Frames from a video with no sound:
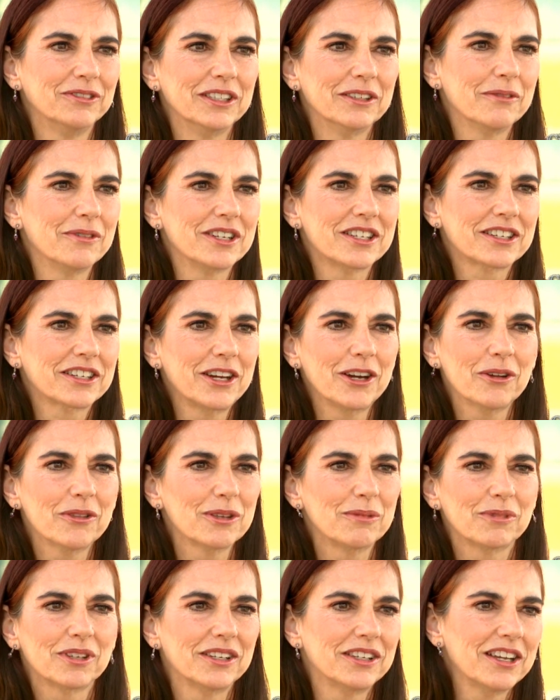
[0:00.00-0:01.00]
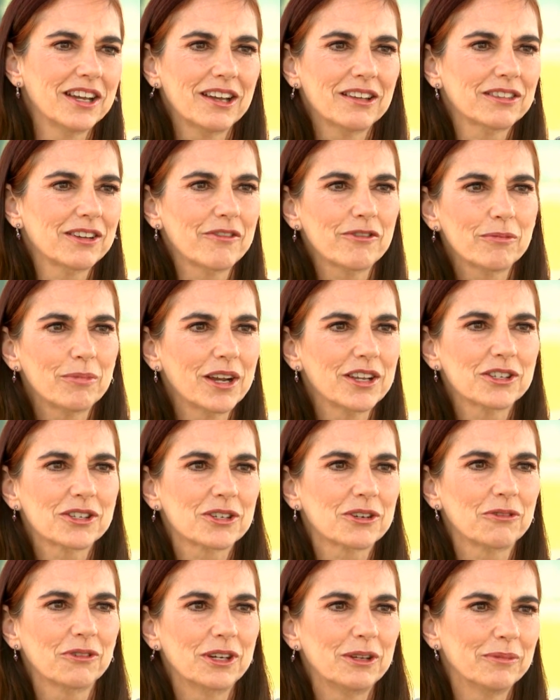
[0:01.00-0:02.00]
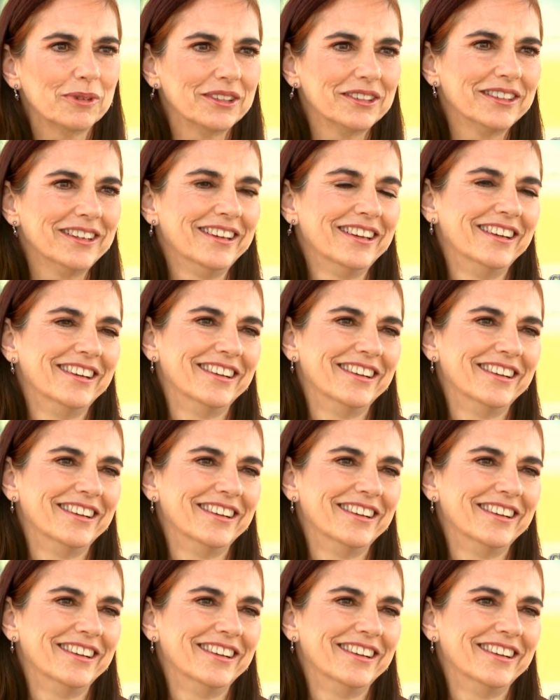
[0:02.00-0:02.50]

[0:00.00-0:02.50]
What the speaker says: it would scare them to death. Everybody's screaming.